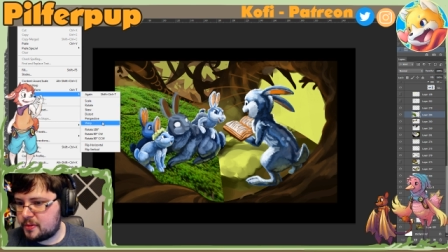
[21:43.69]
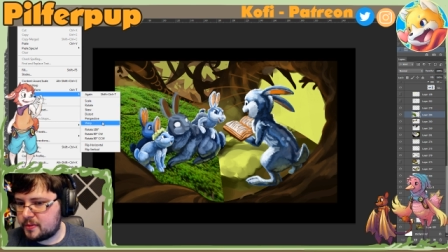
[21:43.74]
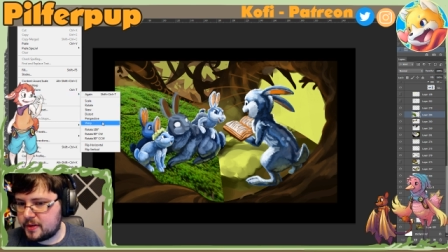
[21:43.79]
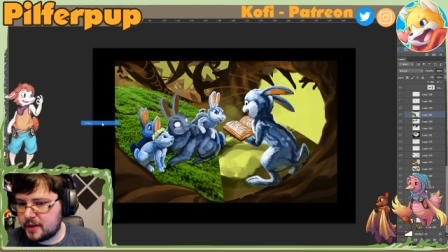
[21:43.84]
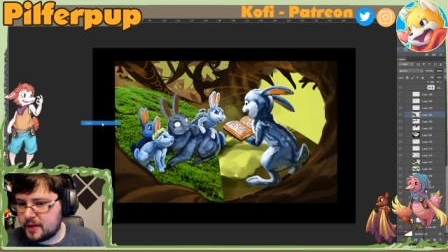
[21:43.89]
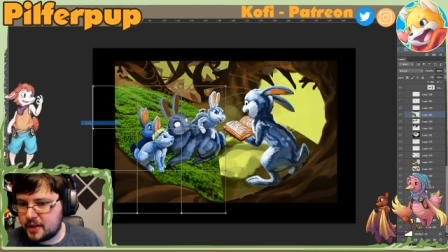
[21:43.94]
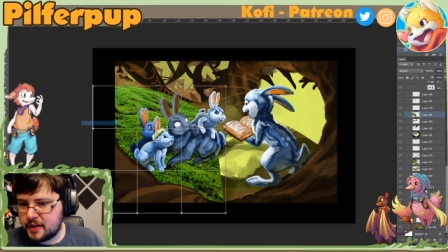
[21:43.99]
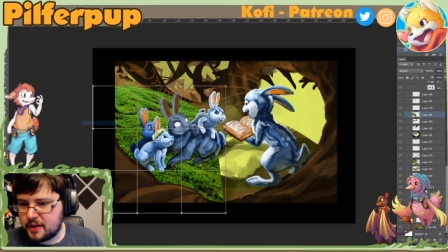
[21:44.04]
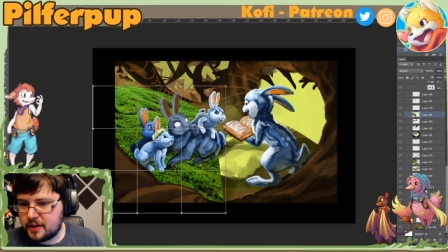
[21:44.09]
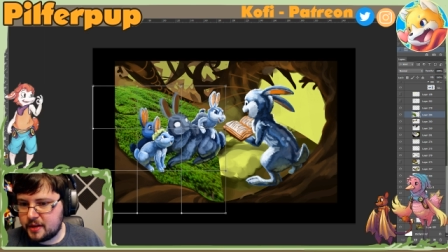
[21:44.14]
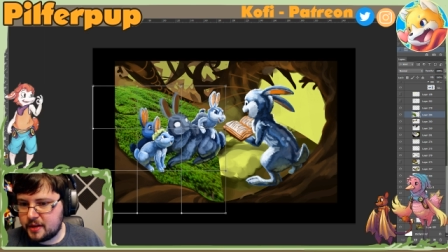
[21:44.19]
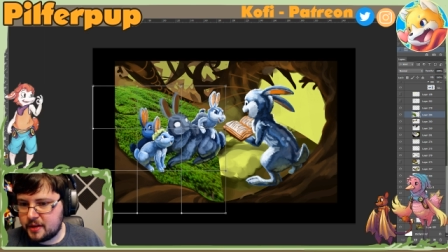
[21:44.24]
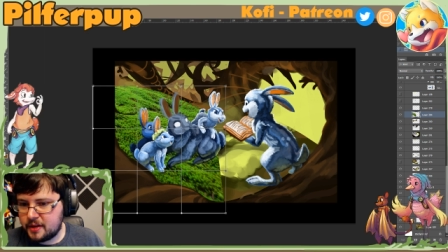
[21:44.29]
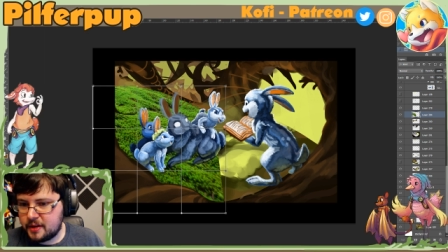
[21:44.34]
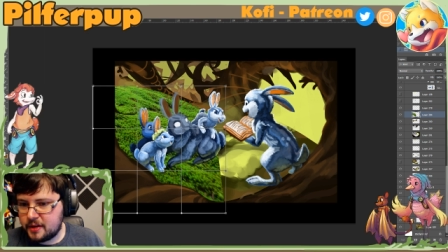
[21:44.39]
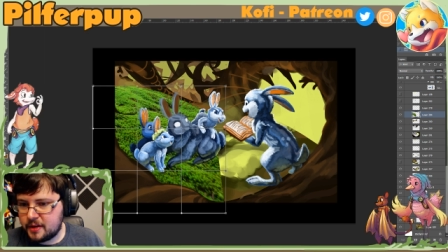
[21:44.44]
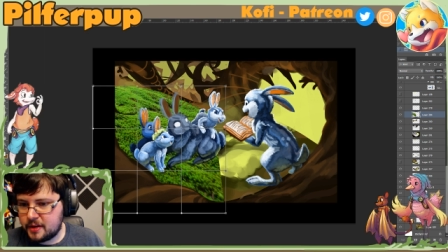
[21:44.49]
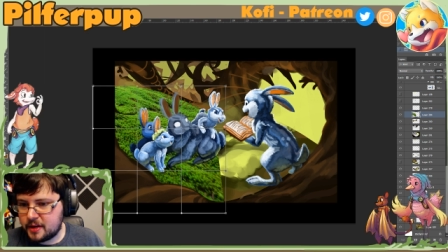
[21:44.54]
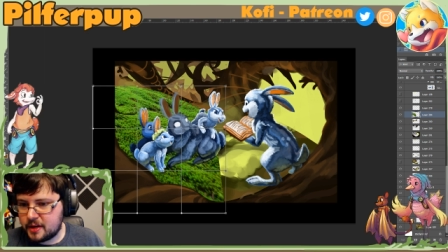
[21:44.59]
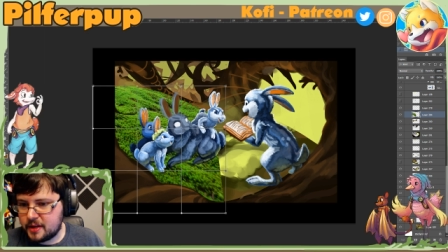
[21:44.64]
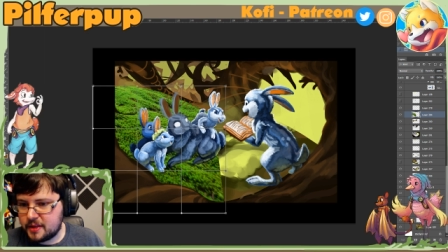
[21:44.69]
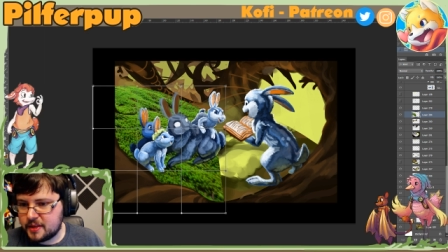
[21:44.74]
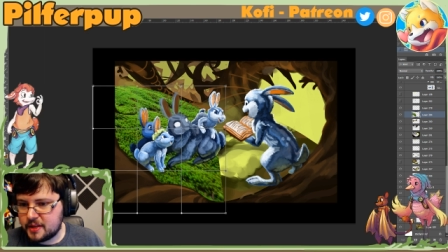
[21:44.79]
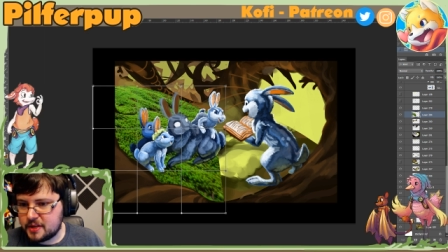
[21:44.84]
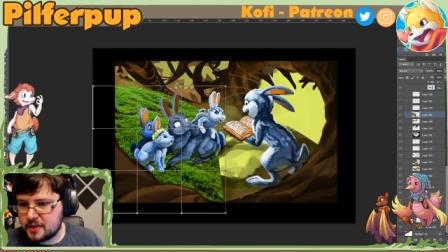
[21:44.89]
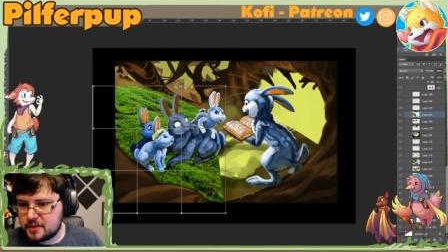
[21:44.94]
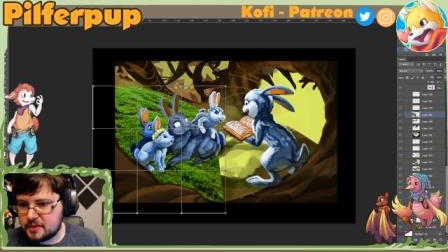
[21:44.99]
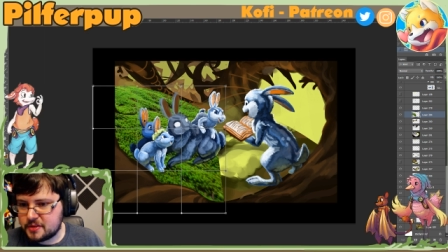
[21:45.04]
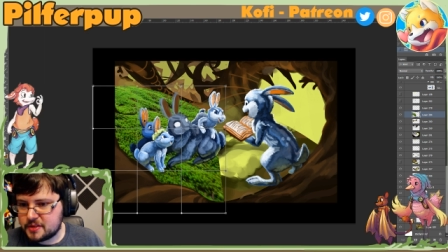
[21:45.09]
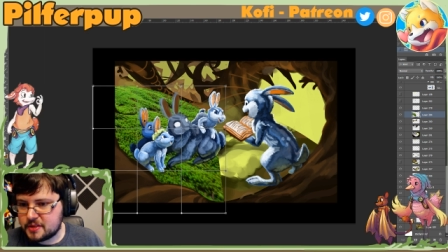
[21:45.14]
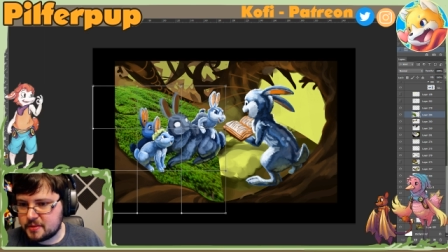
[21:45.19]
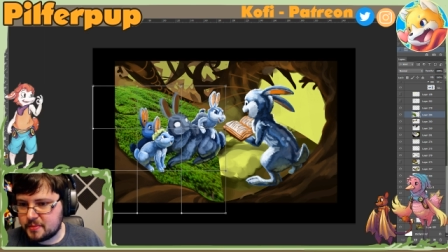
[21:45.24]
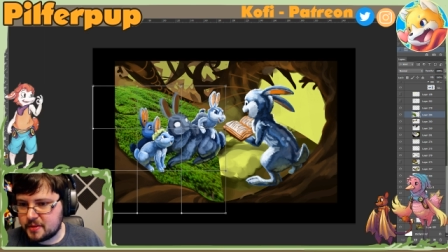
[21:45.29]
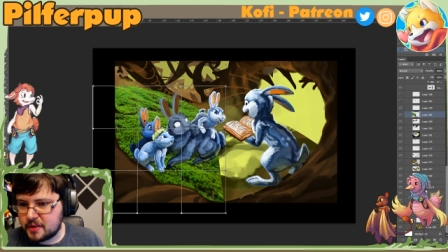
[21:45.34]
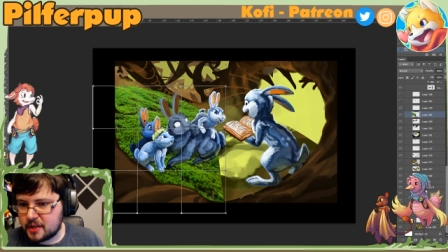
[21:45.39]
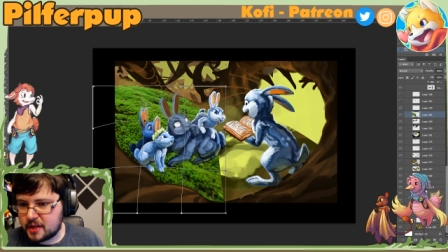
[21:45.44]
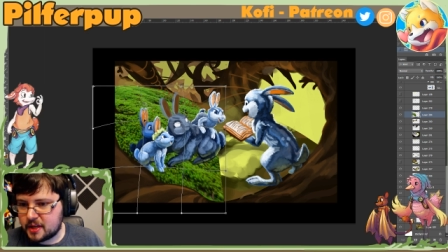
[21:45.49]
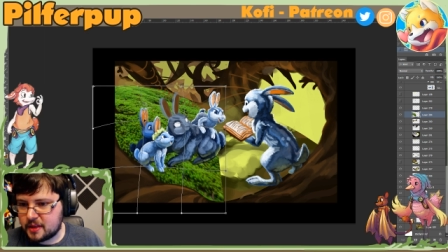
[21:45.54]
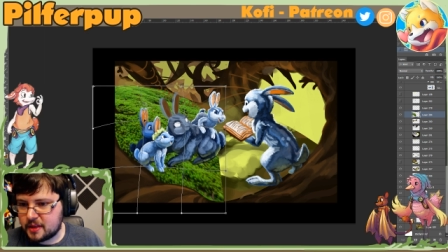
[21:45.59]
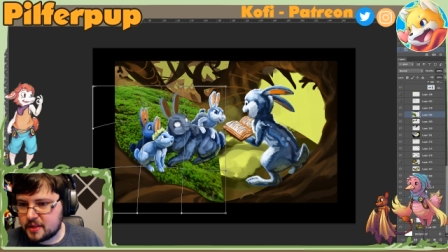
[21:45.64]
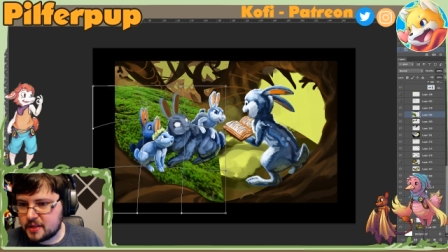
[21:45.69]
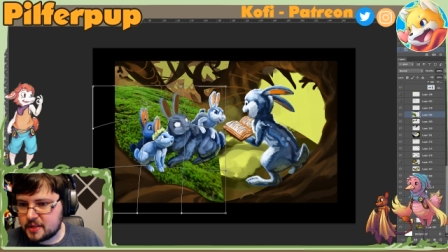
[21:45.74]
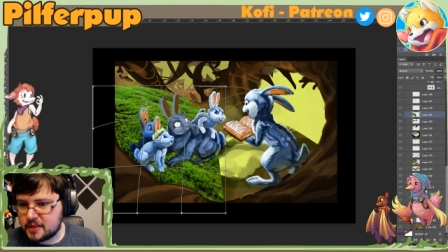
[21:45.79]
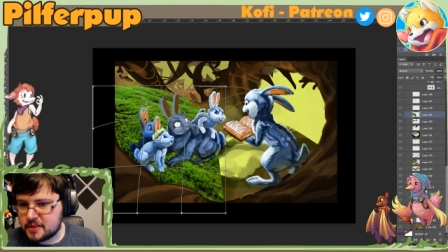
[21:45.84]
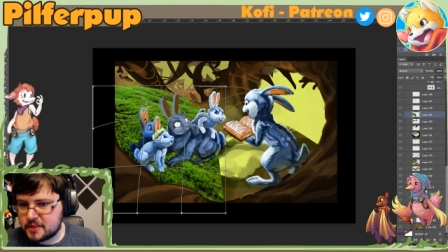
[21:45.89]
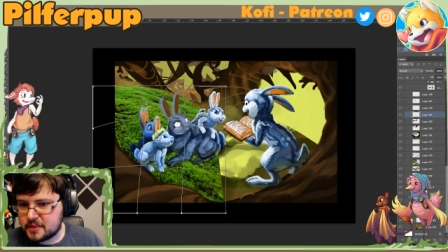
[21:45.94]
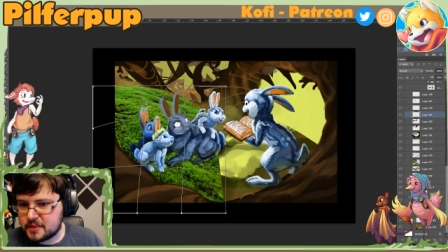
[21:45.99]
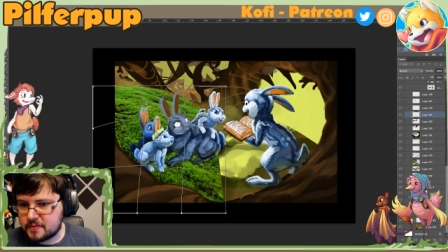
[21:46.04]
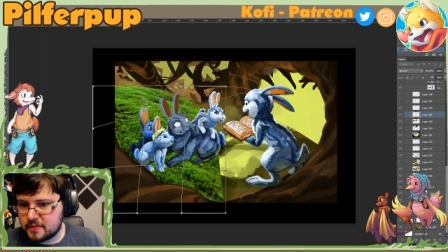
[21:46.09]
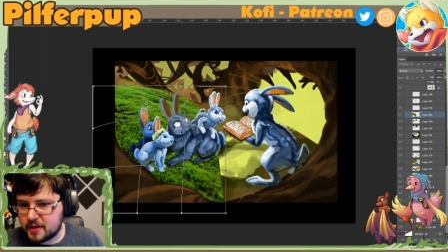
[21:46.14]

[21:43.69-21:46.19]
right here, and then do something like this,